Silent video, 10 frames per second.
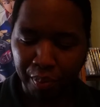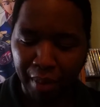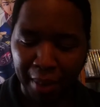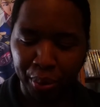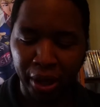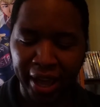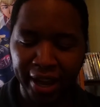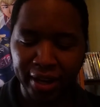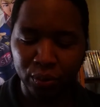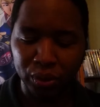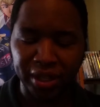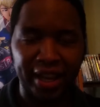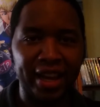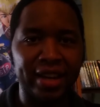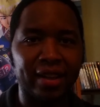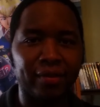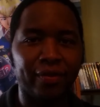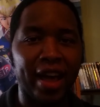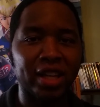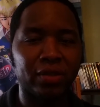My plan was to eat
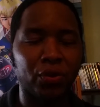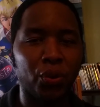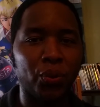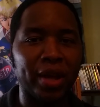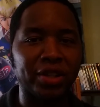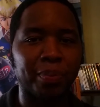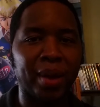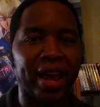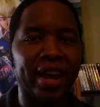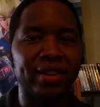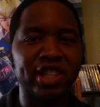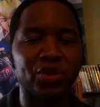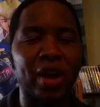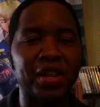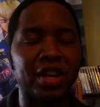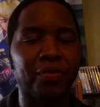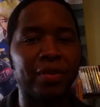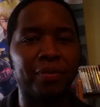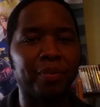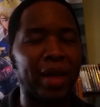fast food in Japan and try the
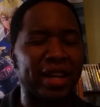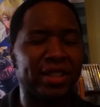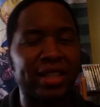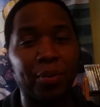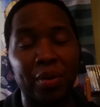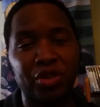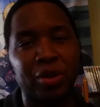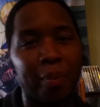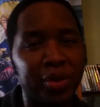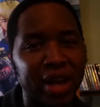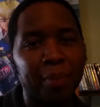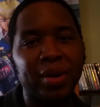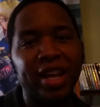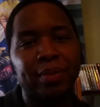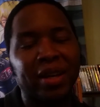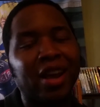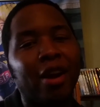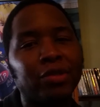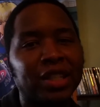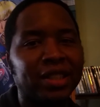different, see what Japanese
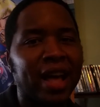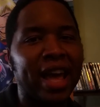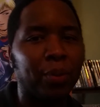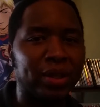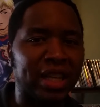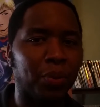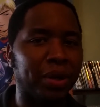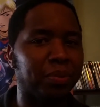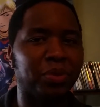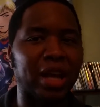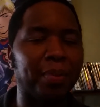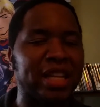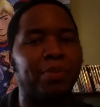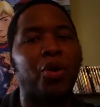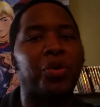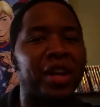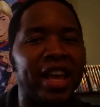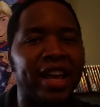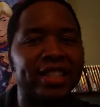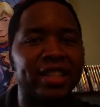McDonald's is like, see what Japanese Burger
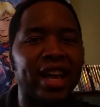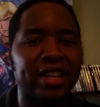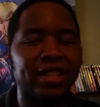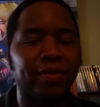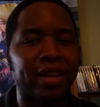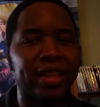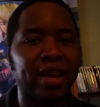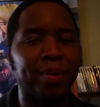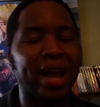King is like and stuff like that.